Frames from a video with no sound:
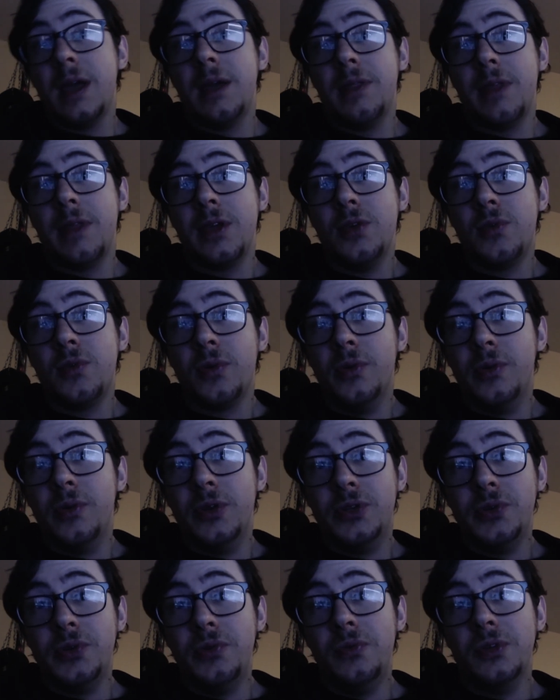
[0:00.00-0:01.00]
that you can
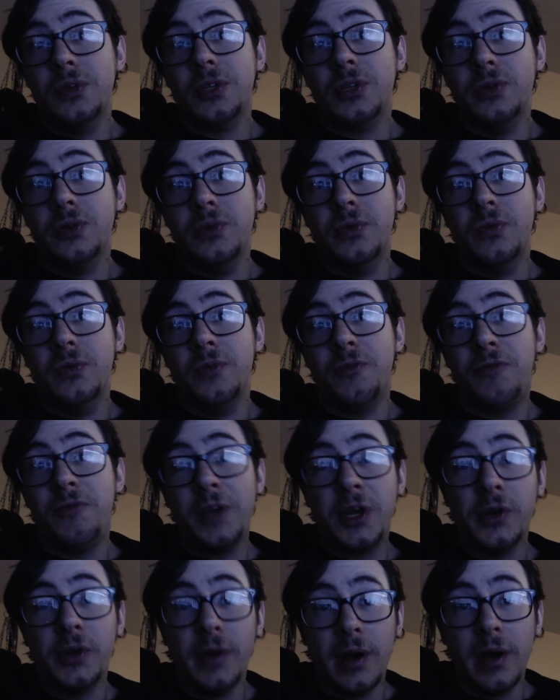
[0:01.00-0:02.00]
do to
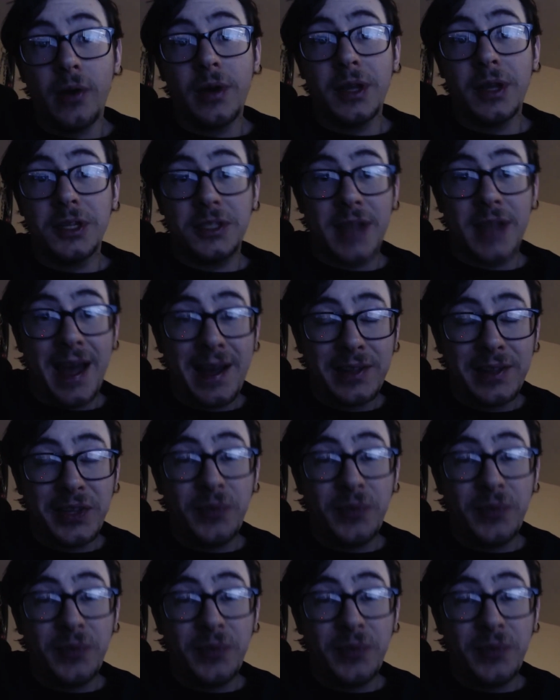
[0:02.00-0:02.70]
figure out exactly